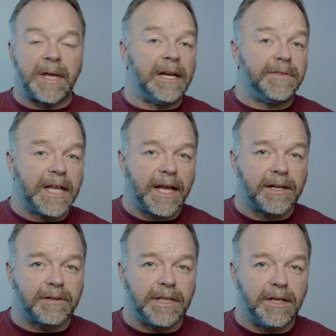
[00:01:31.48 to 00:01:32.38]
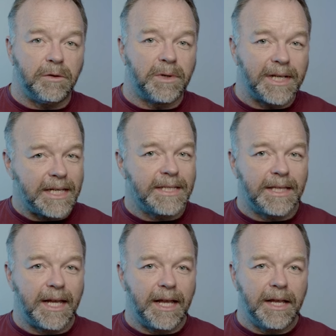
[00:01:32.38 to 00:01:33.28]
if the category that you want isn't
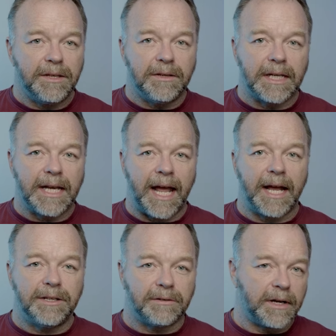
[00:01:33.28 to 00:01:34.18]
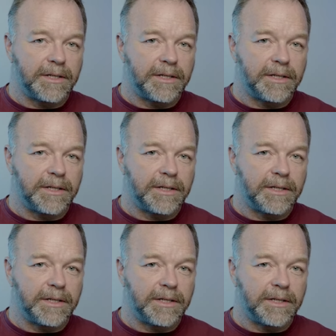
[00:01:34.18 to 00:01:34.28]
there, you can add your own as